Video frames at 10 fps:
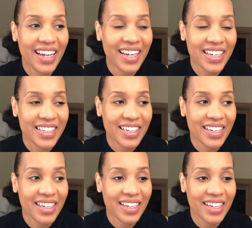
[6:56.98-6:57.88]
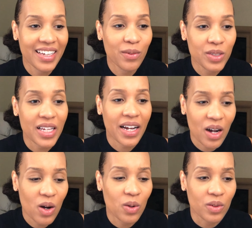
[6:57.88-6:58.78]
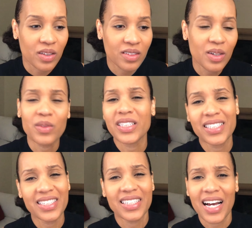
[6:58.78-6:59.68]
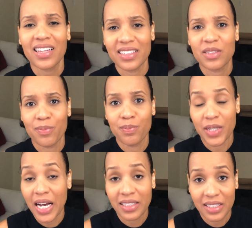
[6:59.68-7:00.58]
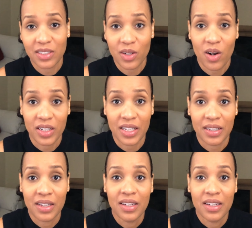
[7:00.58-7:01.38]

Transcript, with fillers: it, it was like, oh, no, this isn't Nala, it's Beyonce's talking.